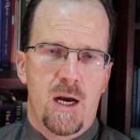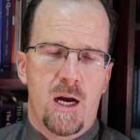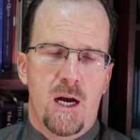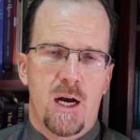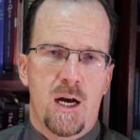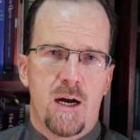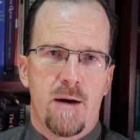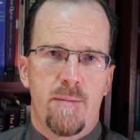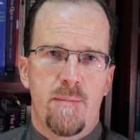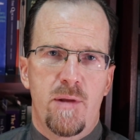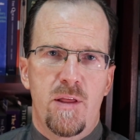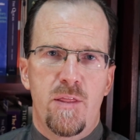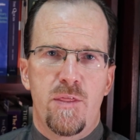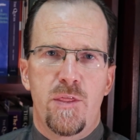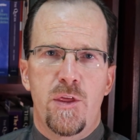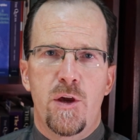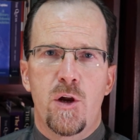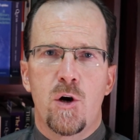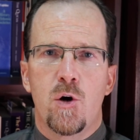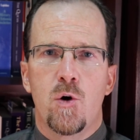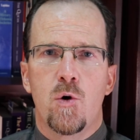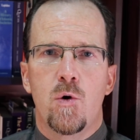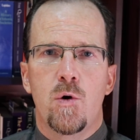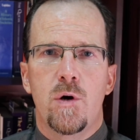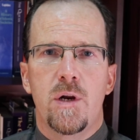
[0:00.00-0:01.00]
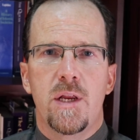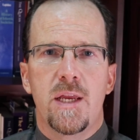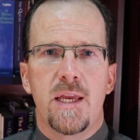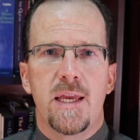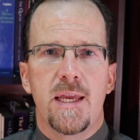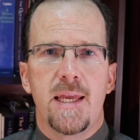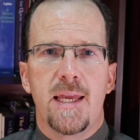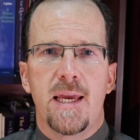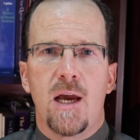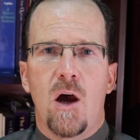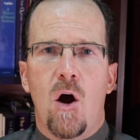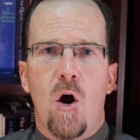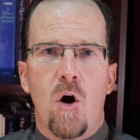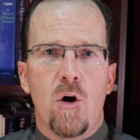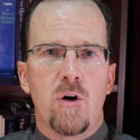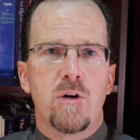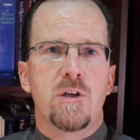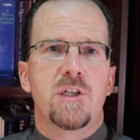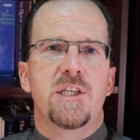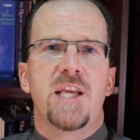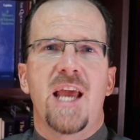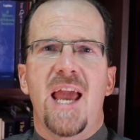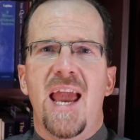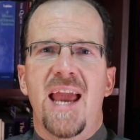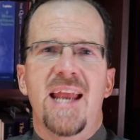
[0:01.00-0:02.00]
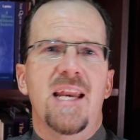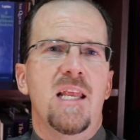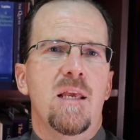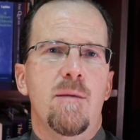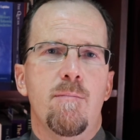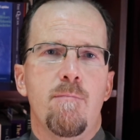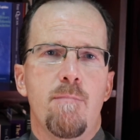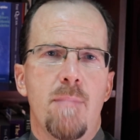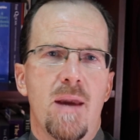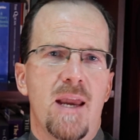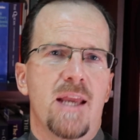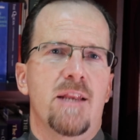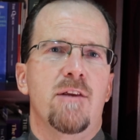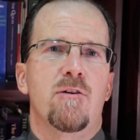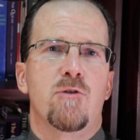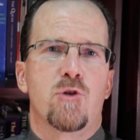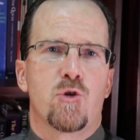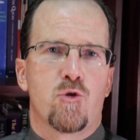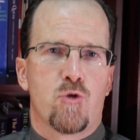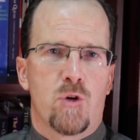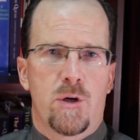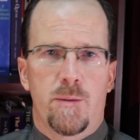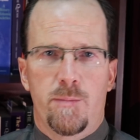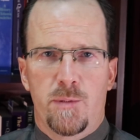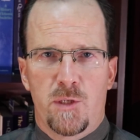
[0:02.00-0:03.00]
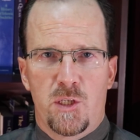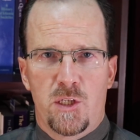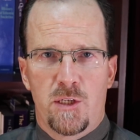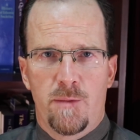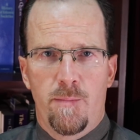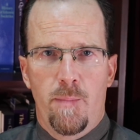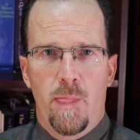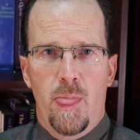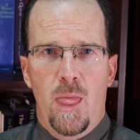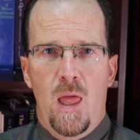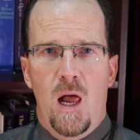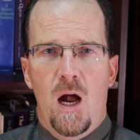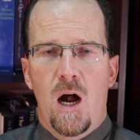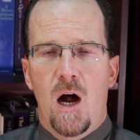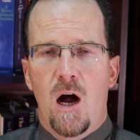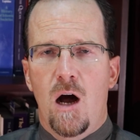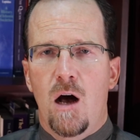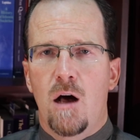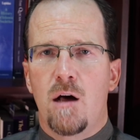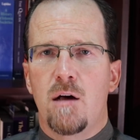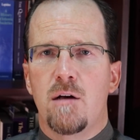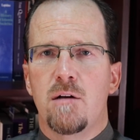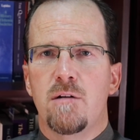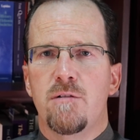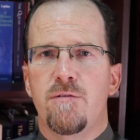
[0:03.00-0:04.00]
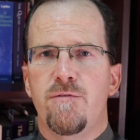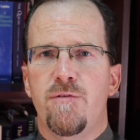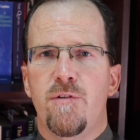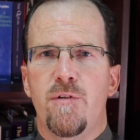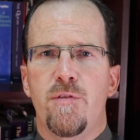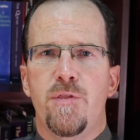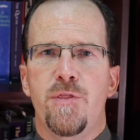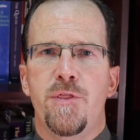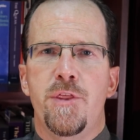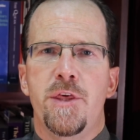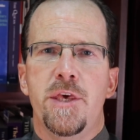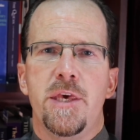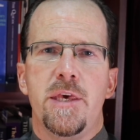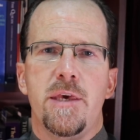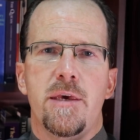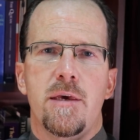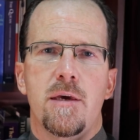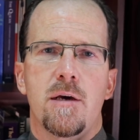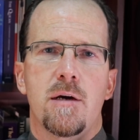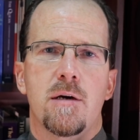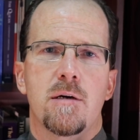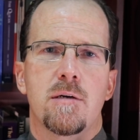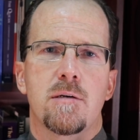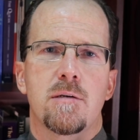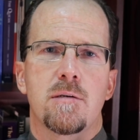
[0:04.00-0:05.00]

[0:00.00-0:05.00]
there aren't any manuscripts of the